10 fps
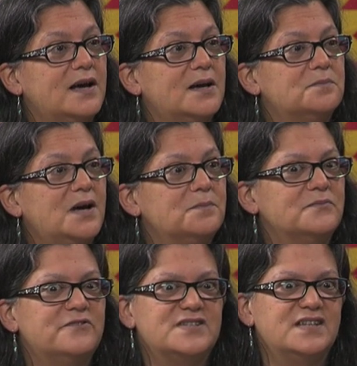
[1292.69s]

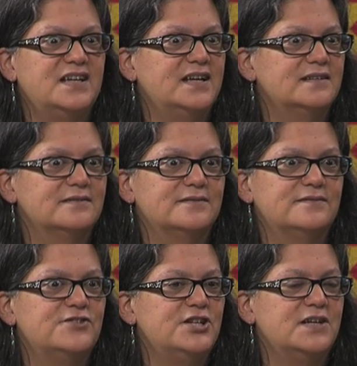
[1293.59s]
I'm visiting
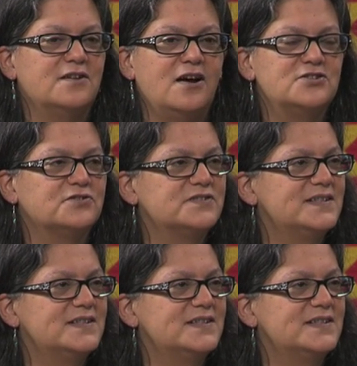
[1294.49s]
genealogical